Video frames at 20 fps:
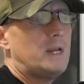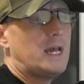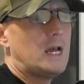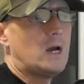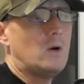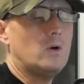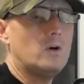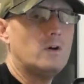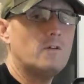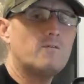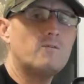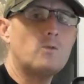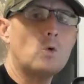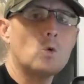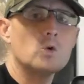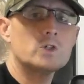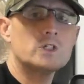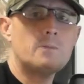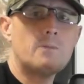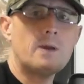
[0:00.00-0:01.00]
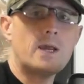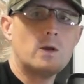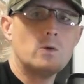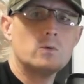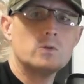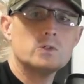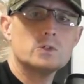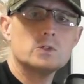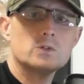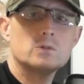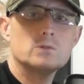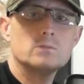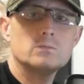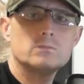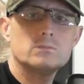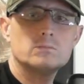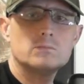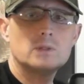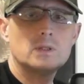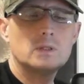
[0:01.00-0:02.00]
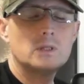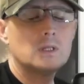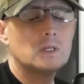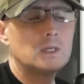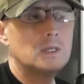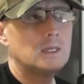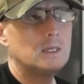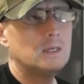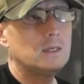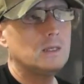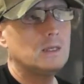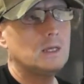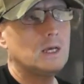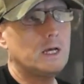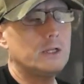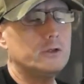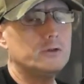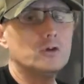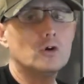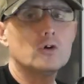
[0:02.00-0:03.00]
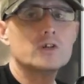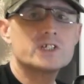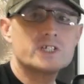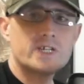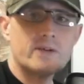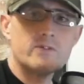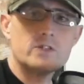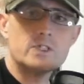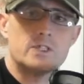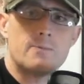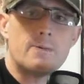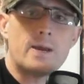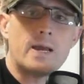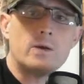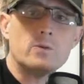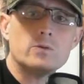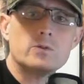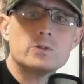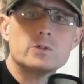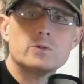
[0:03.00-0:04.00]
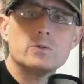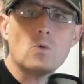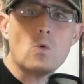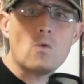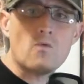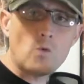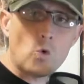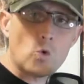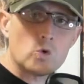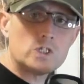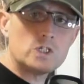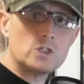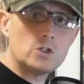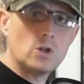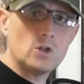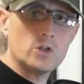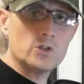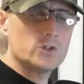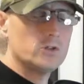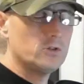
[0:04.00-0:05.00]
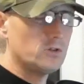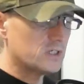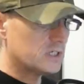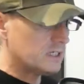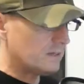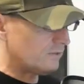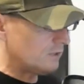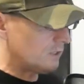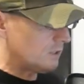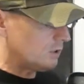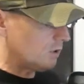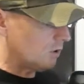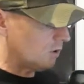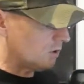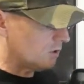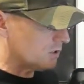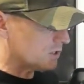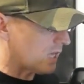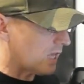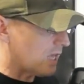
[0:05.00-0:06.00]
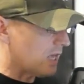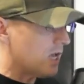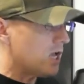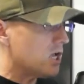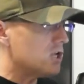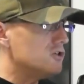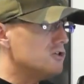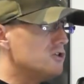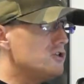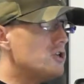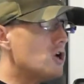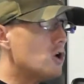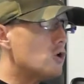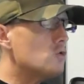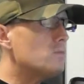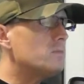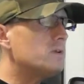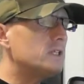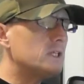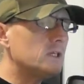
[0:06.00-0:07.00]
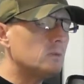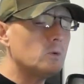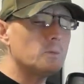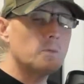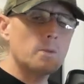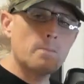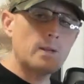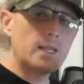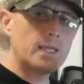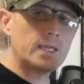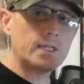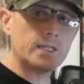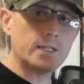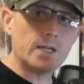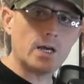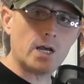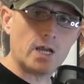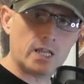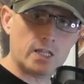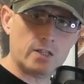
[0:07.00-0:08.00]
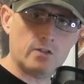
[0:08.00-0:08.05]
coming out at forty pounds and not seventy pounds or forty dollars and not seventy dollars, nobody would be blinking an